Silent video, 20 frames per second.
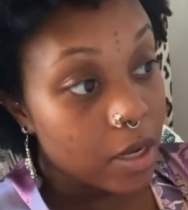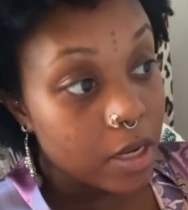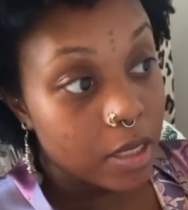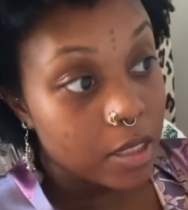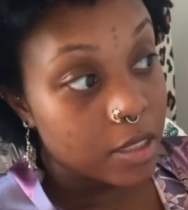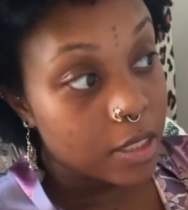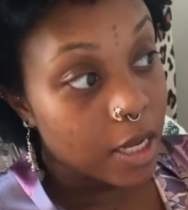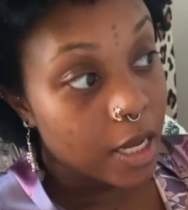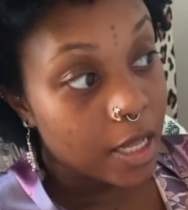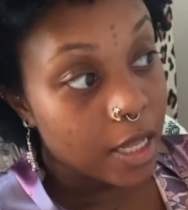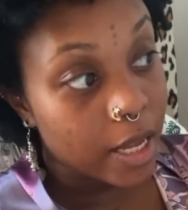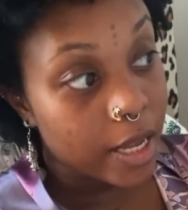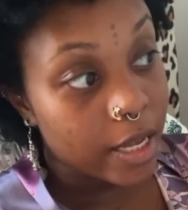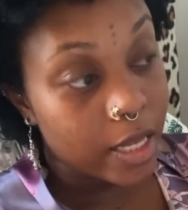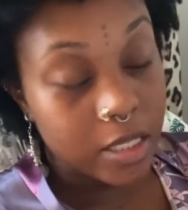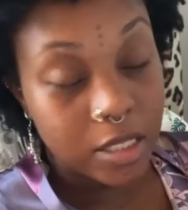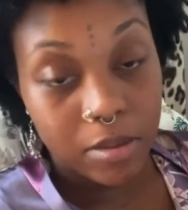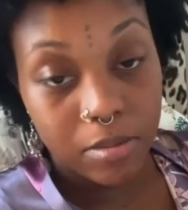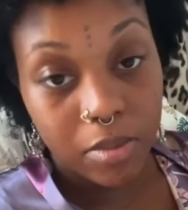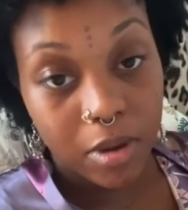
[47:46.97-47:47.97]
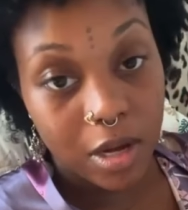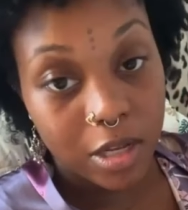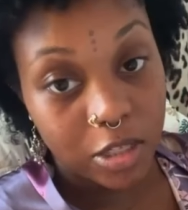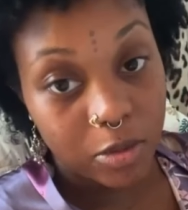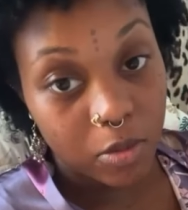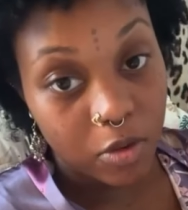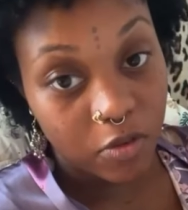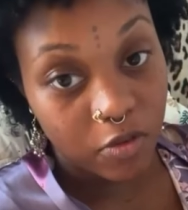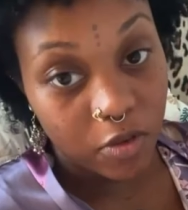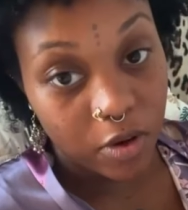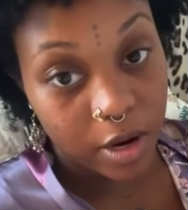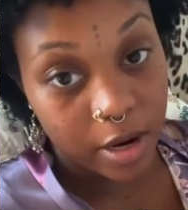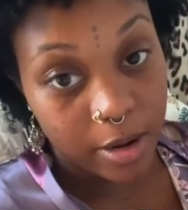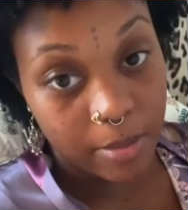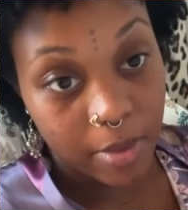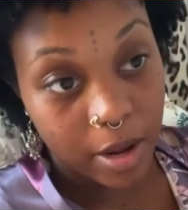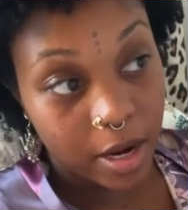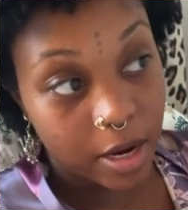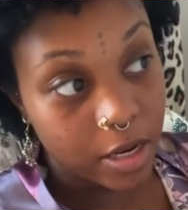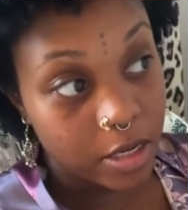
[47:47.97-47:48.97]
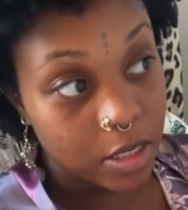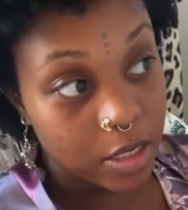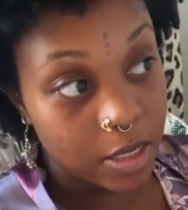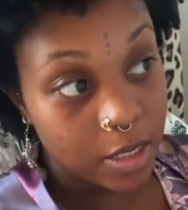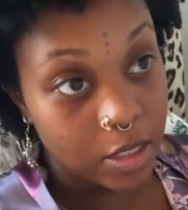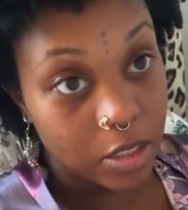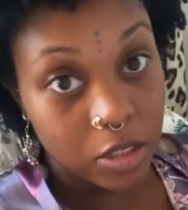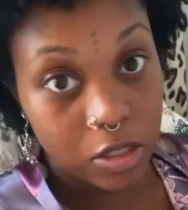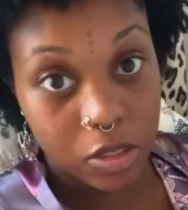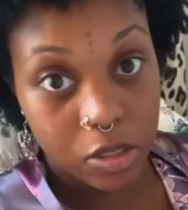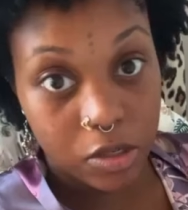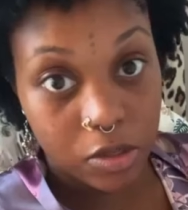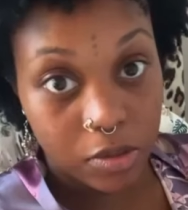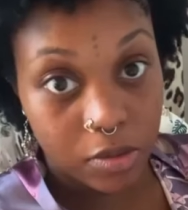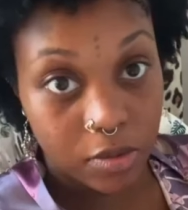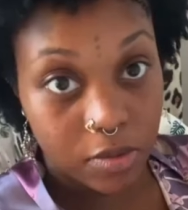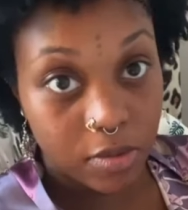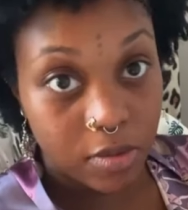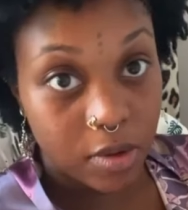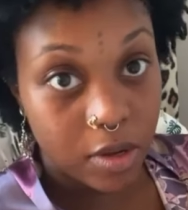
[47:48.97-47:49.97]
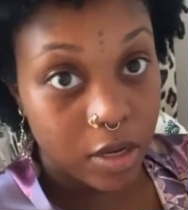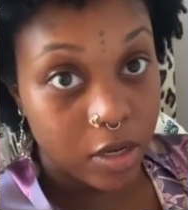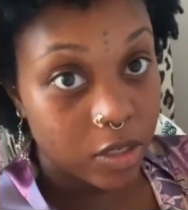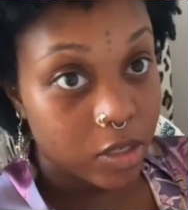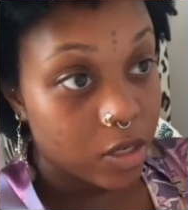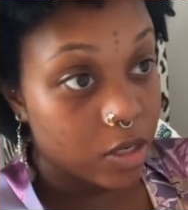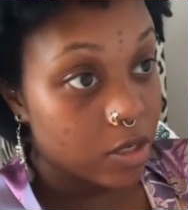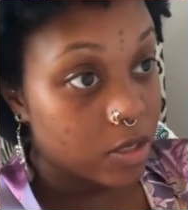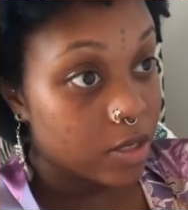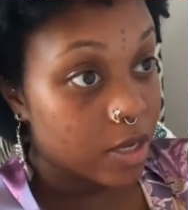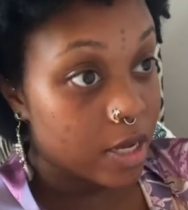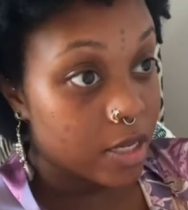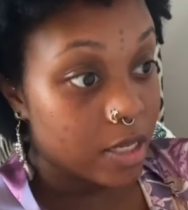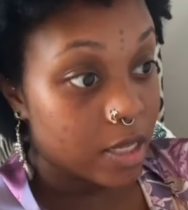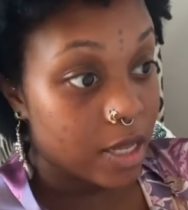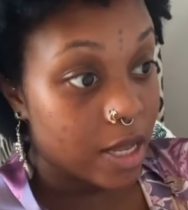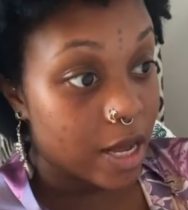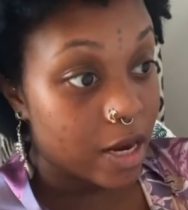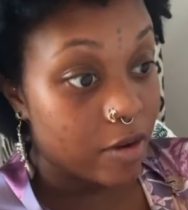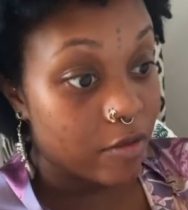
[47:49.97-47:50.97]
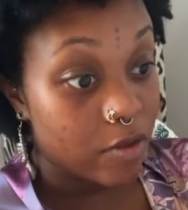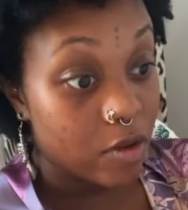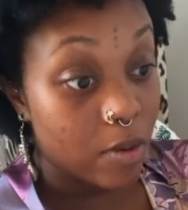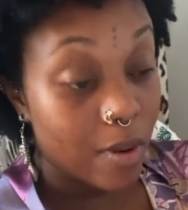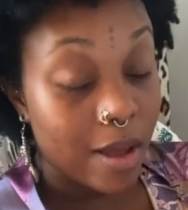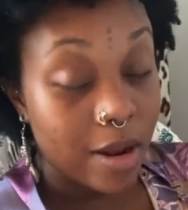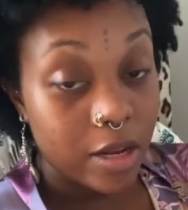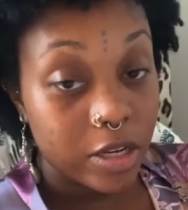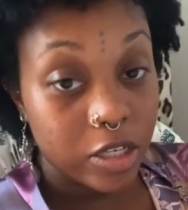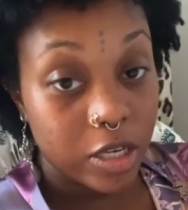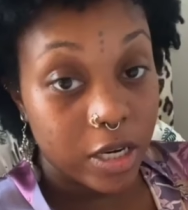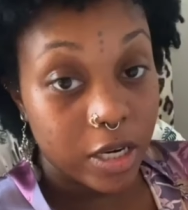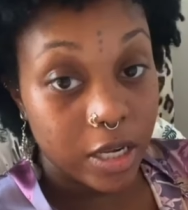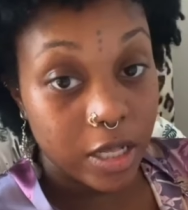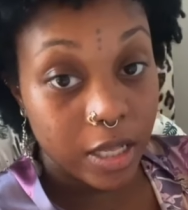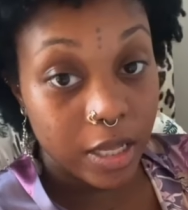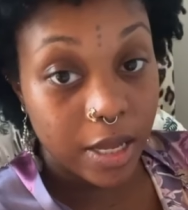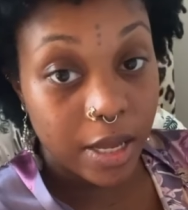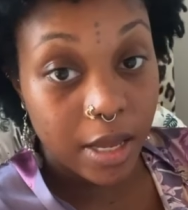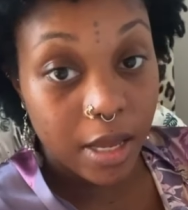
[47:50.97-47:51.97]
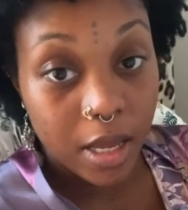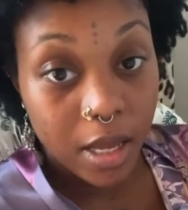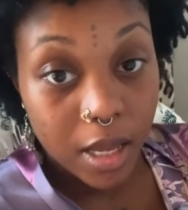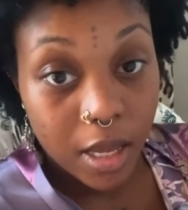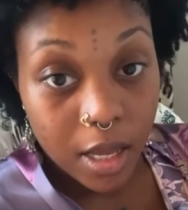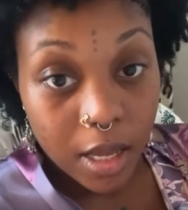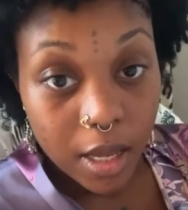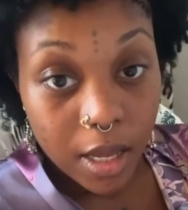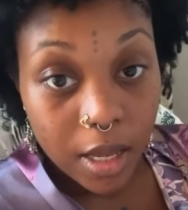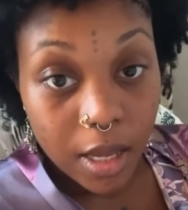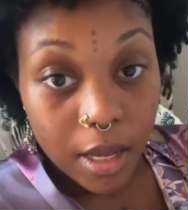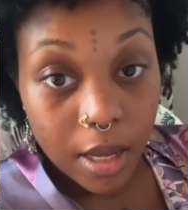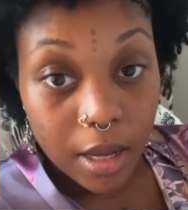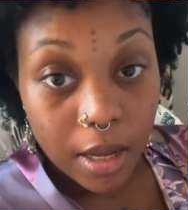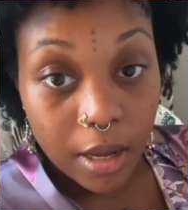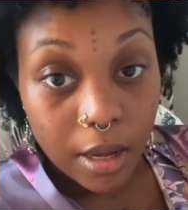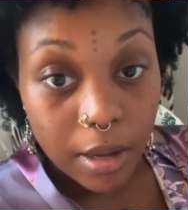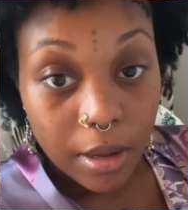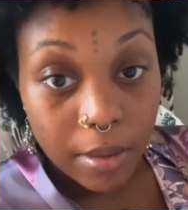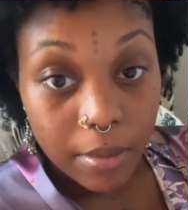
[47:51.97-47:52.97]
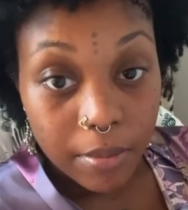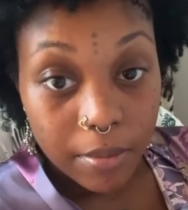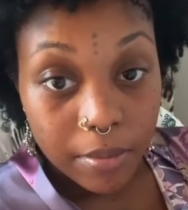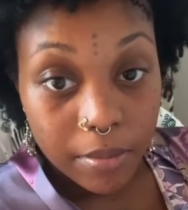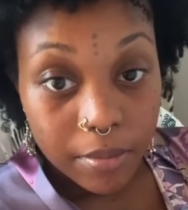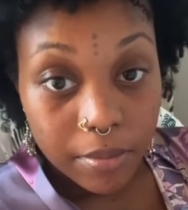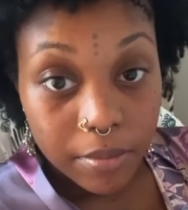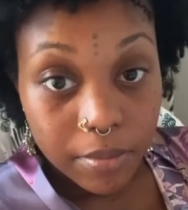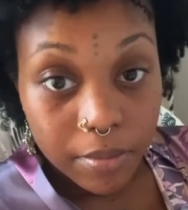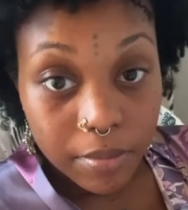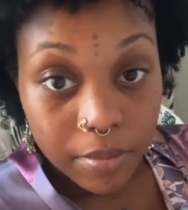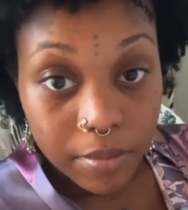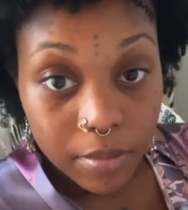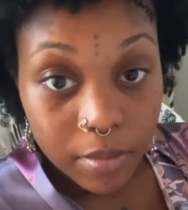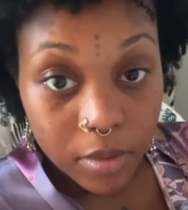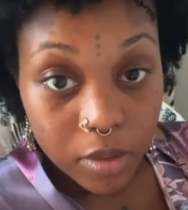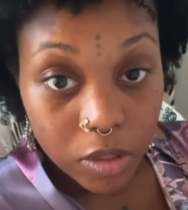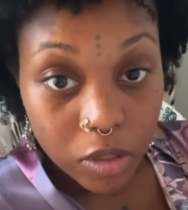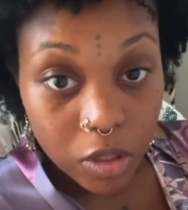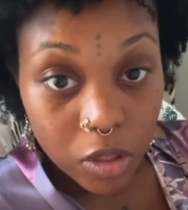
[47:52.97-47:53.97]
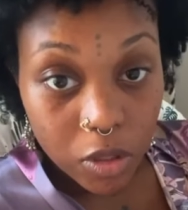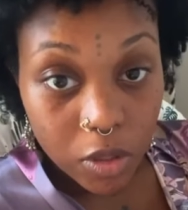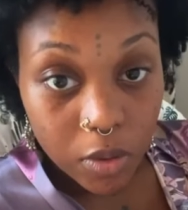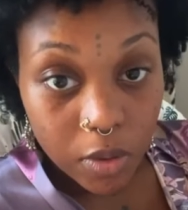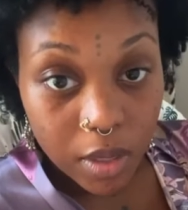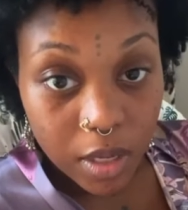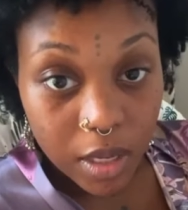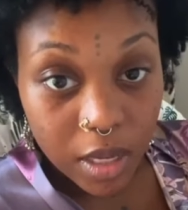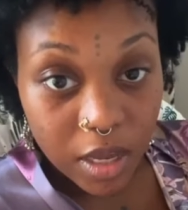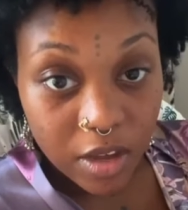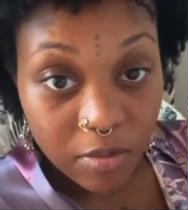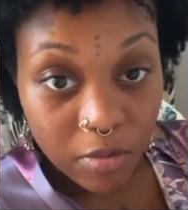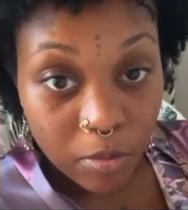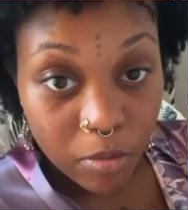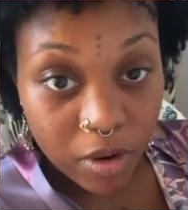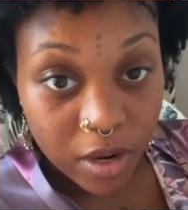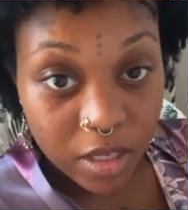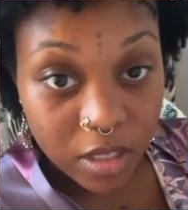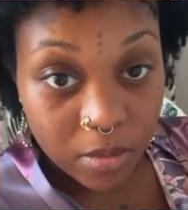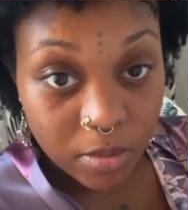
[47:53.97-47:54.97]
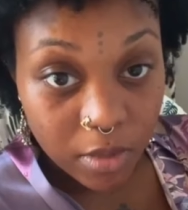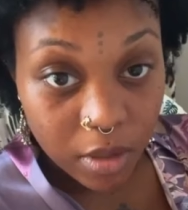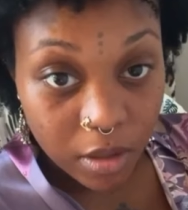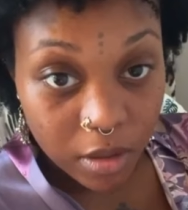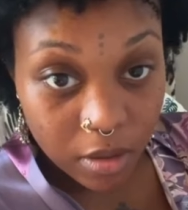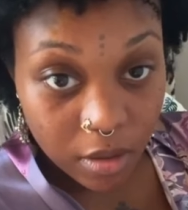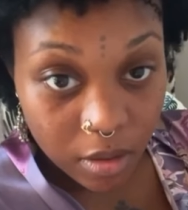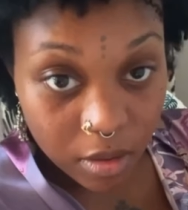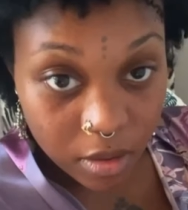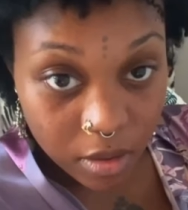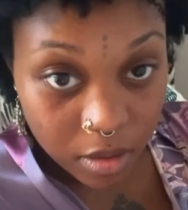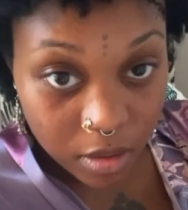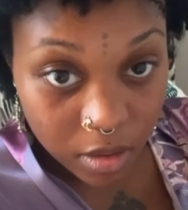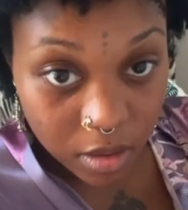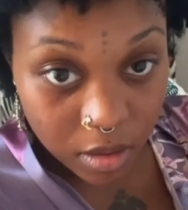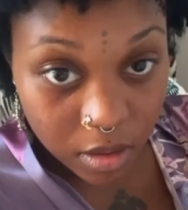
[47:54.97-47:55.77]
but it's not like it's impossible for anybody to do it just takes a lot of you energetically um, do you give breast milk